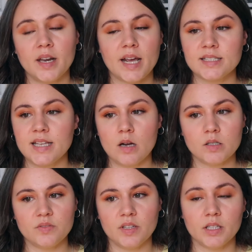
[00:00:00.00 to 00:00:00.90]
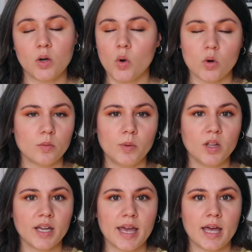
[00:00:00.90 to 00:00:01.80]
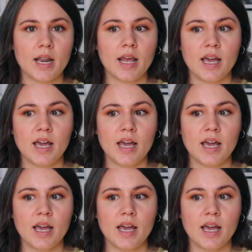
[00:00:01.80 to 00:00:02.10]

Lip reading: the next day I was feeling horrible again.